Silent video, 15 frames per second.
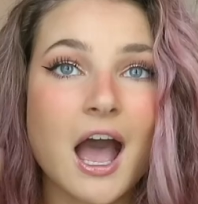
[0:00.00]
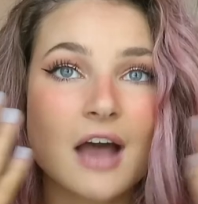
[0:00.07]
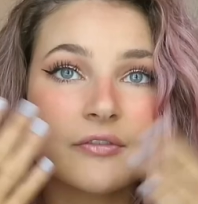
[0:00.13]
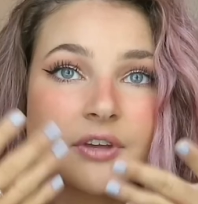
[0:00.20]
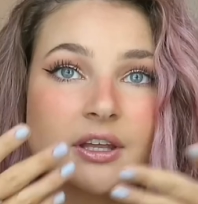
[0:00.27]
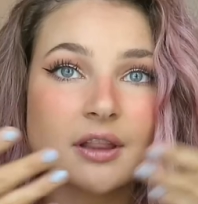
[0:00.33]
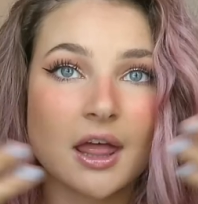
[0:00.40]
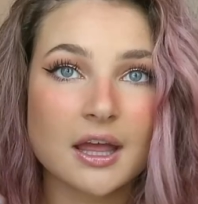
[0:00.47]

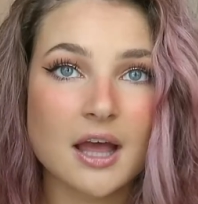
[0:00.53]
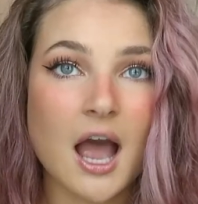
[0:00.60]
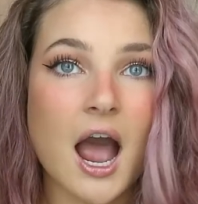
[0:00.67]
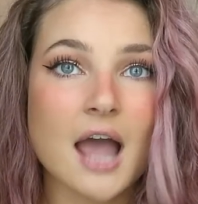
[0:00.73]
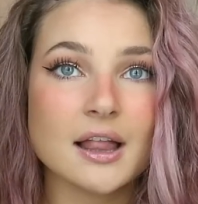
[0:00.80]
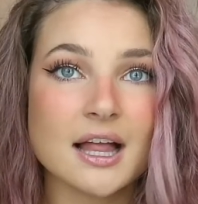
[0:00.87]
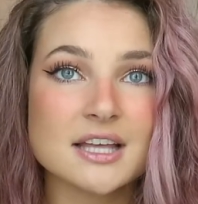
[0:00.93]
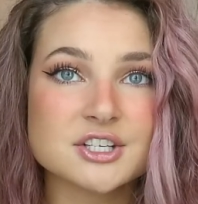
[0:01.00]
Having like
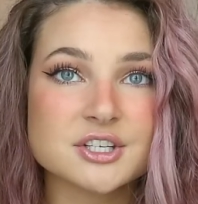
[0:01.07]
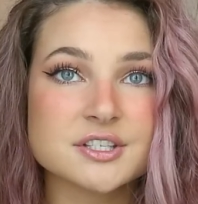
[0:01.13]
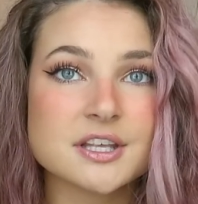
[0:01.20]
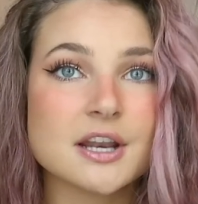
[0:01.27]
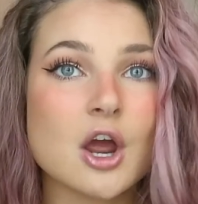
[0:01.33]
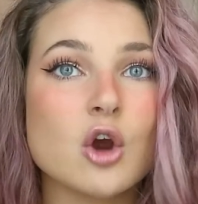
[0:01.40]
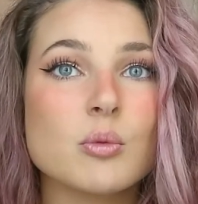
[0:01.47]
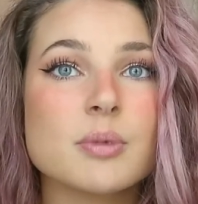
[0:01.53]
eyelashes
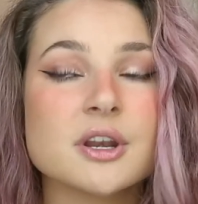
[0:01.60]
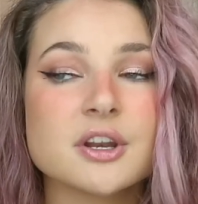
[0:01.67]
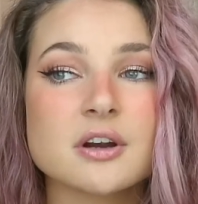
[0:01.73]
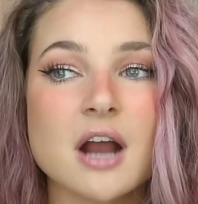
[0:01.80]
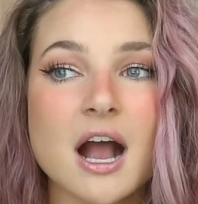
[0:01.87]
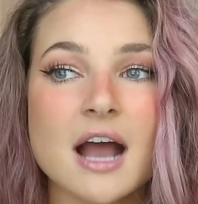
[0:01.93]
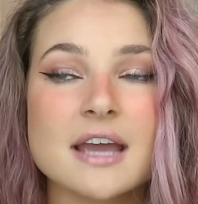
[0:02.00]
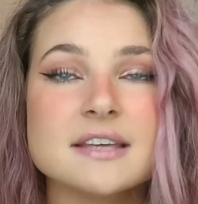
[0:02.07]
that open your
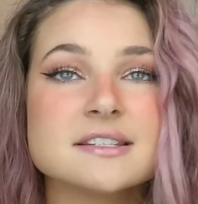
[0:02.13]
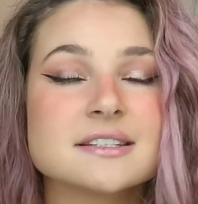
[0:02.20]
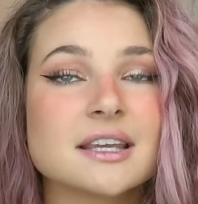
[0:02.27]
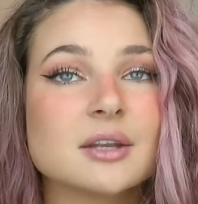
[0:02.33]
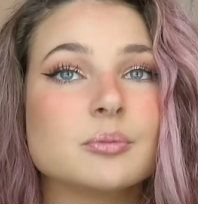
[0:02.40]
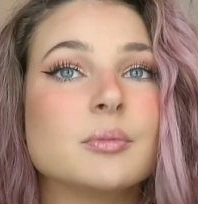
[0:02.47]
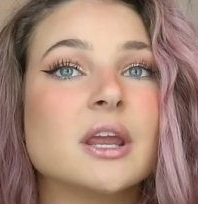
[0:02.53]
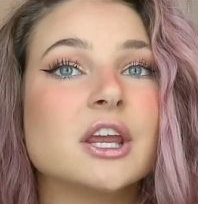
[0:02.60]
eyes
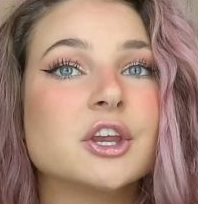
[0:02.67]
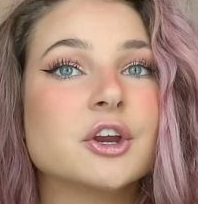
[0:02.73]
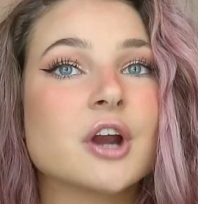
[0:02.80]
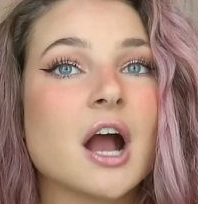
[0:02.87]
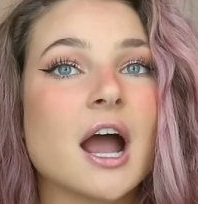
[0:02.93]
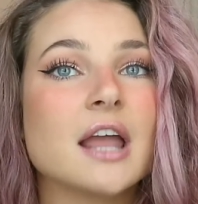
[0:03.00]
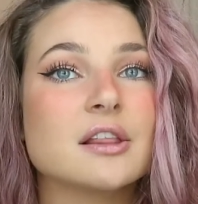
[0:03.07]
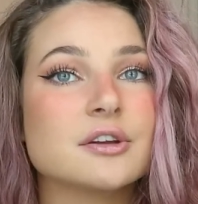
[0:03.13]
can make your
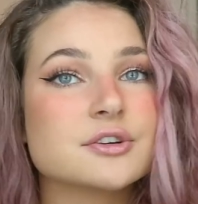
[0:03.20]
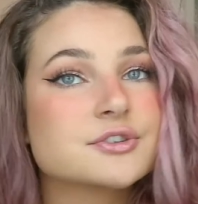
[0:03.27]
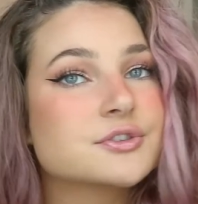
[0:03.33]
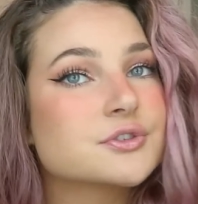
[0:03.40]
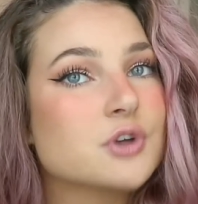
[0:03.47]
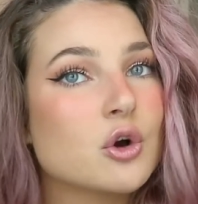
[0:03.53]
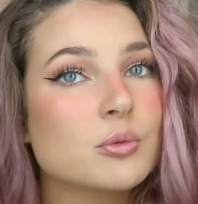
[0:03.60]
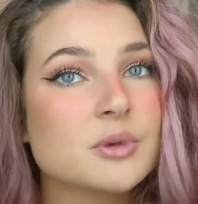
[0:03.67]
eye look
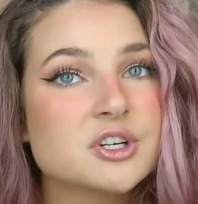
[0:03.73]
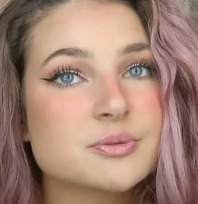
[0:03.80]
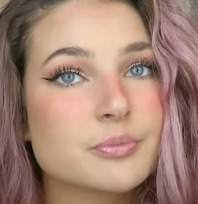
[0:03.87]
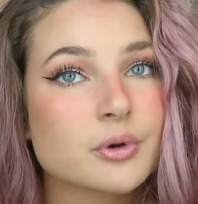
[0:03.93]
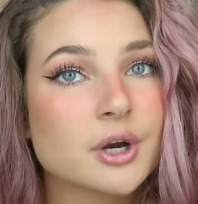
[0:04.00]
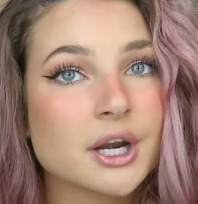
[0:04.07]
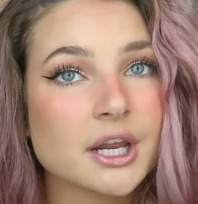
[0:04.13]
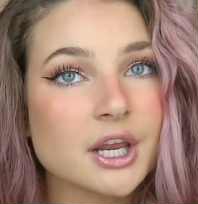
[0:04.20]
so much
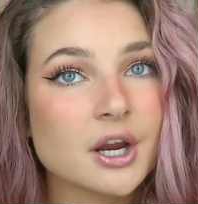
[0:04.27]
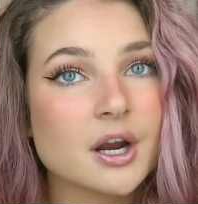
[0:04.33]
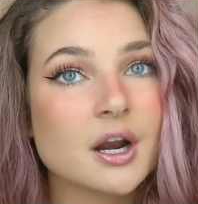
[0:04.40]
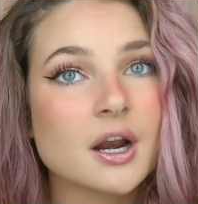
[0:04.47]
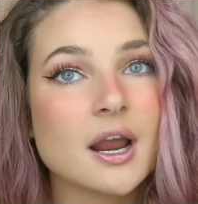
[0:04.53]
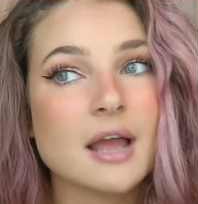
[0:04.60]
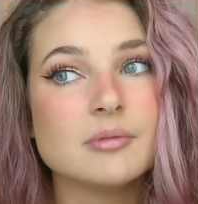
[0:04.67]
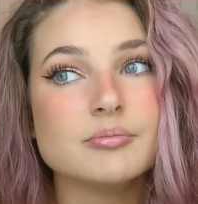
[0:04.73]

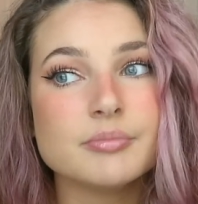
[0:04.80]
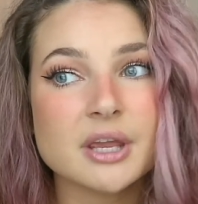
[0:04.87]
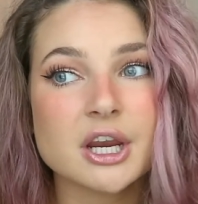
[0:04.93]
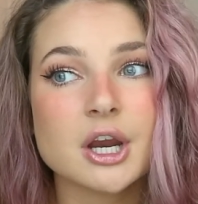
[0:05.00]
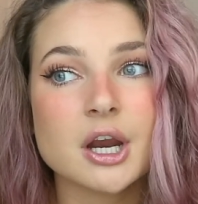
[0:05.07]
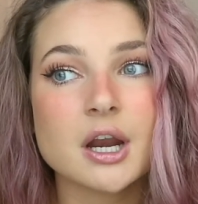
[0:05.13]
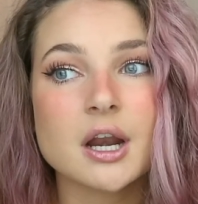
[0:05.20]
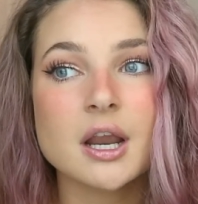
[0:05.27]
prettier and
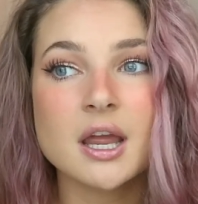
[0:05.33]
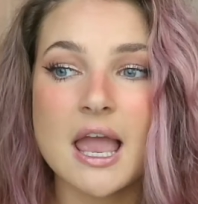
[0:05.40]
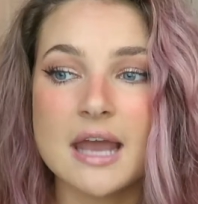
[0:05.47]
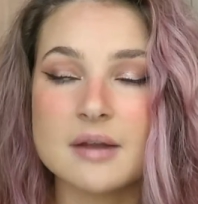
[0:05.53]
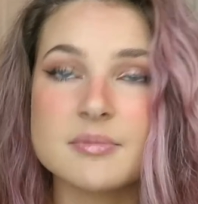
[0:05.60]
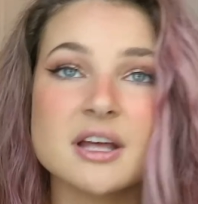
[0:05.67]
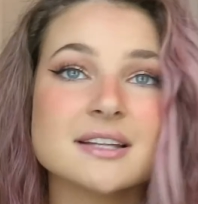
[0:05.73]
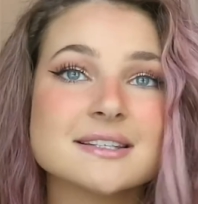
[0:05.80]
bigger,
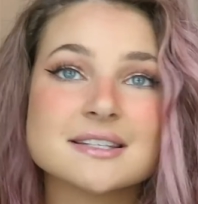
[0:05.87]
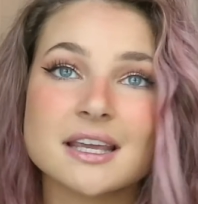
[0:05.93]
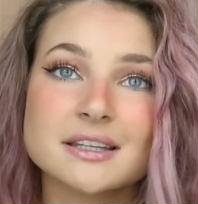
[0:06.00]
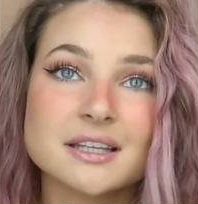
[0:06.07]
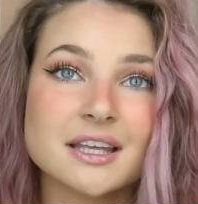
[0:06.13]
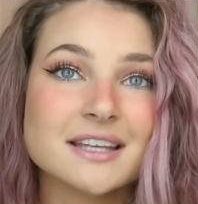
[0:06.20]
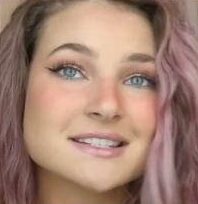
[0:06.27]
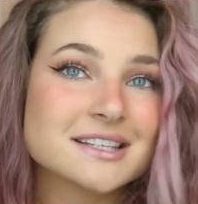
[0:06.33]
and I'm not saying
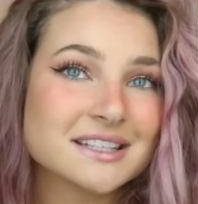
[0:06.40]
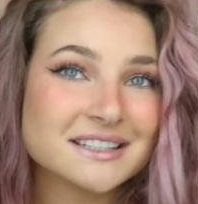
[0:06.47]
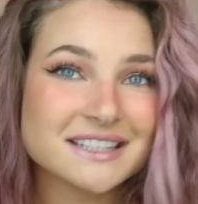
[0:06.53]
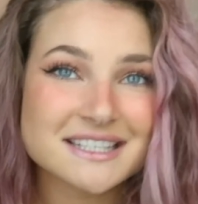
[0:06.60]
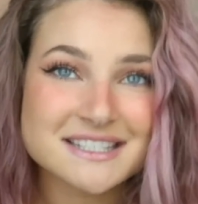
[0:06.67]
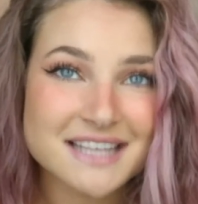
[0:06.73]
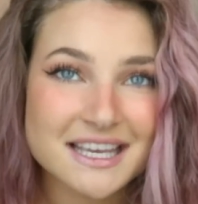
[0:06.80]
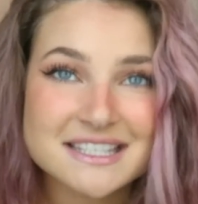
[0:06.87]
that it's a
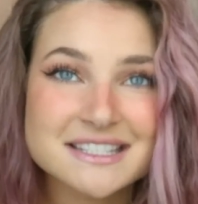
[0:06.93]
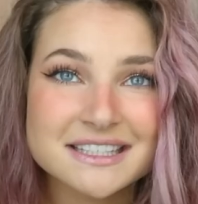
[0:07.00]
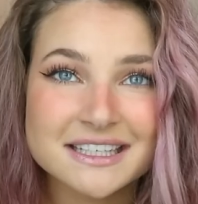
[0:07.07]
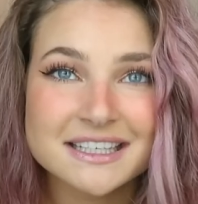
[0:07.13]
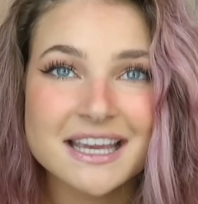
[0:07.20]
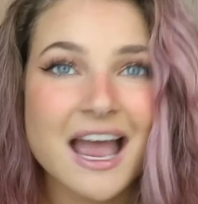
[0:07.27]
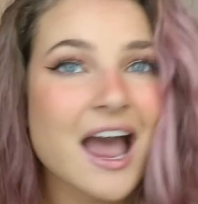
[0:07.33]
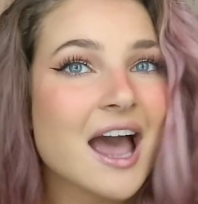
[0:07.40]

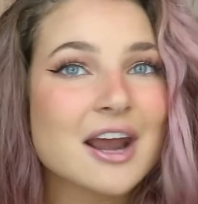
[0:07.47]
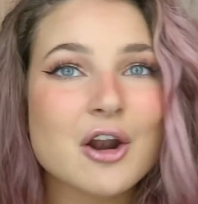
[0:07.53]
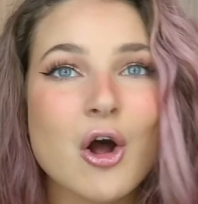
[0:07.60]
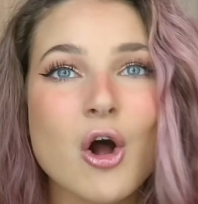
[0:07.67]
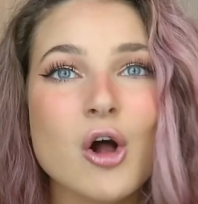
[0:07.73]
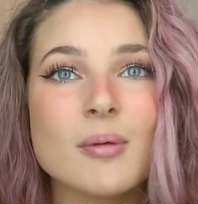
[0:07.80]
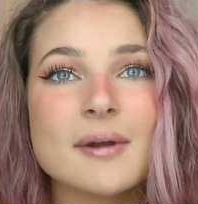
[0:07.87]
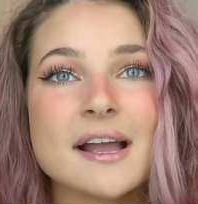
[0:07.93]
necessity at
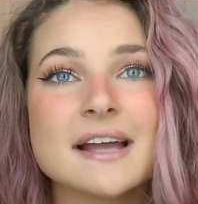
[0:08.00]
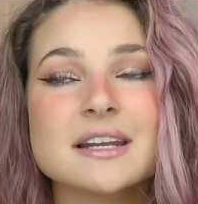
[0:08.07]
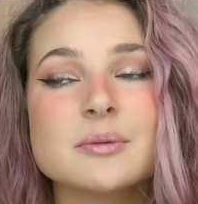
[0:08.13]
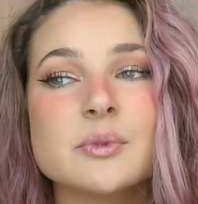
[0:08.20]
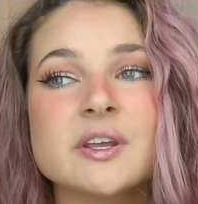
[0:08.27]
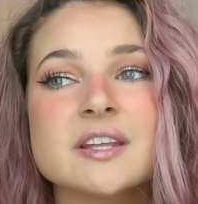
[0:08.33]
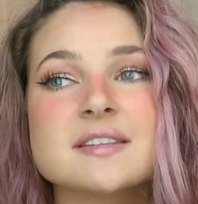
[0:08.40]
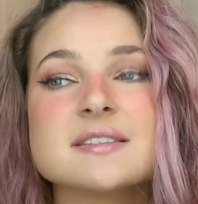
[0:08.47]
all by any
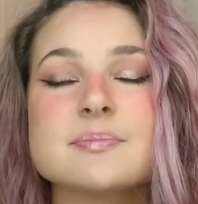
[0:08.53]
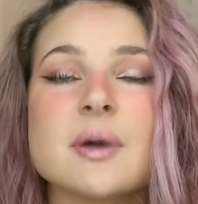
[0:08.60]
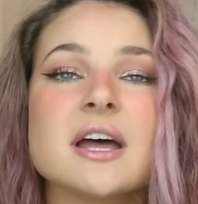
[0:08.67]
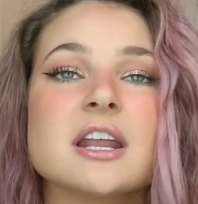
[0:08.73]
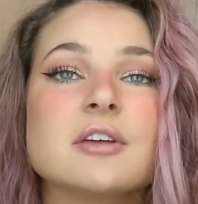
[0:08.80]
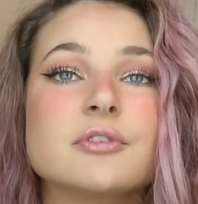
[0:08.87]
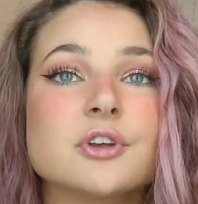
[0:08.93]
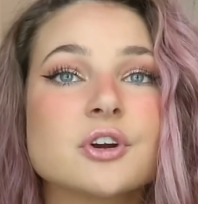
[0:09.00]
means,
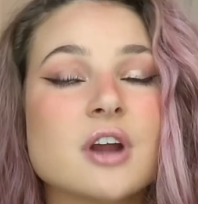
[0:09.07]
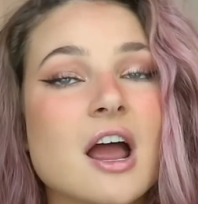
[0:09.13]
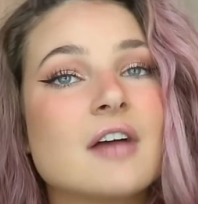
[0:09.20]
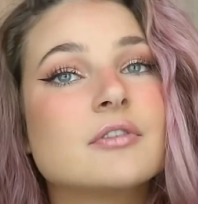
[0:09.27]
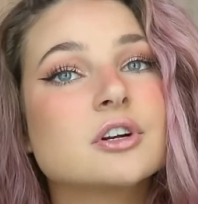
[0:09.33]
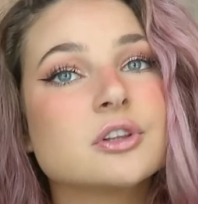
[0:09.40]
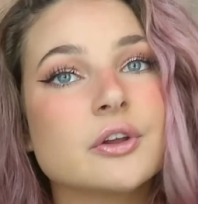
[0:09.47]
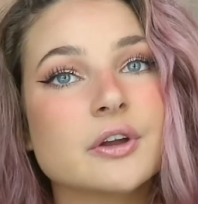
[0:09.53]
but if you're
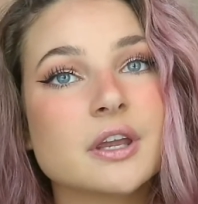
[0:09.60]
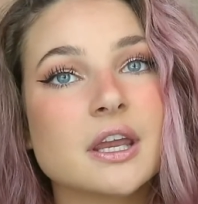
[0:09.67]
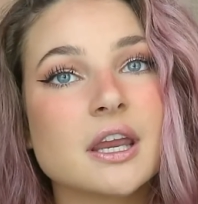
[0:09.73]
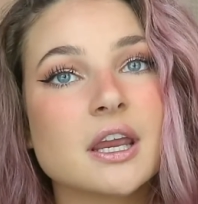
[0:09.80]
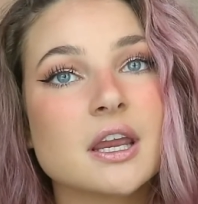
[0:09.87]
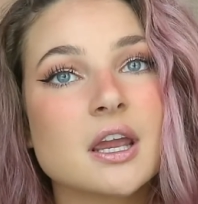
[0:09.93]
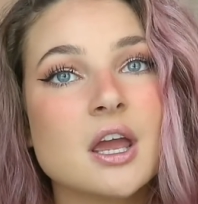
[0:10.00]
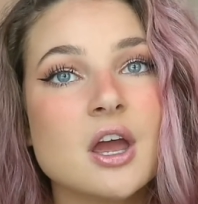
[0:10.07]
ever
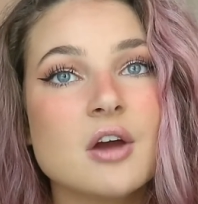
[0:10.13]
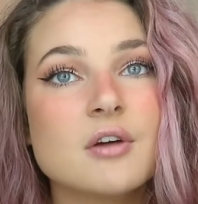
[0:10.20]
looking